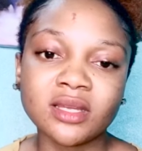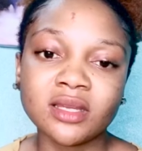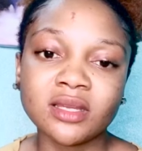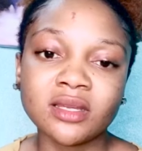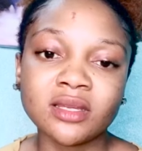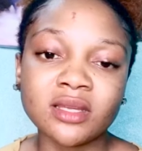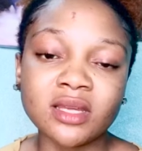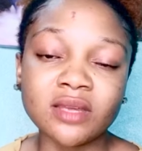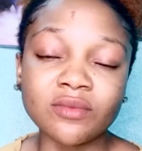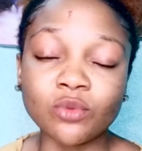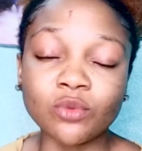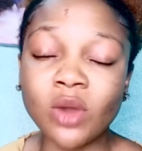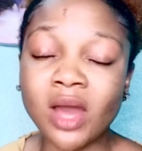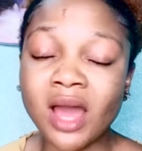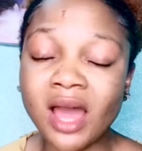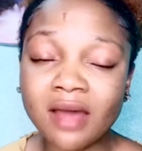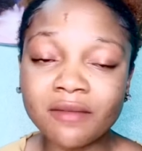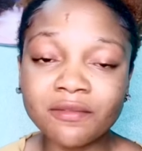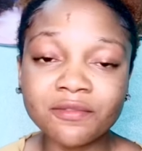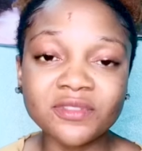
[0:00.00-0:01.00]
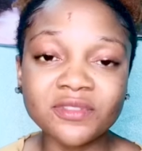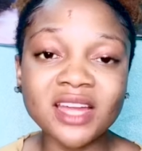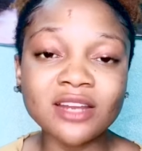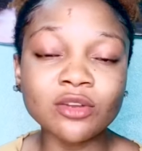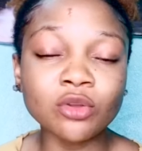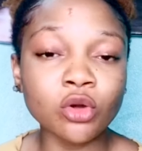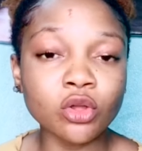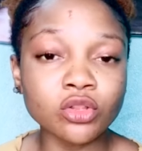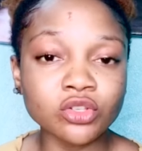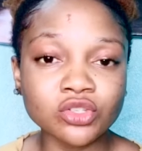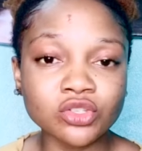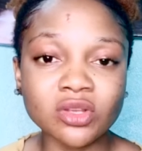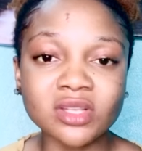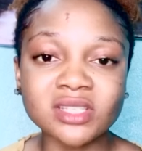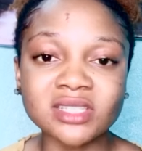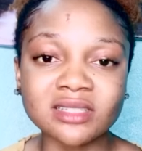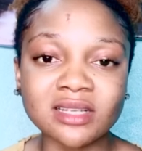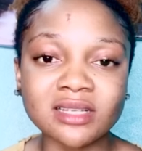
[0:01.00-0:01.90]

If you have that consciousness,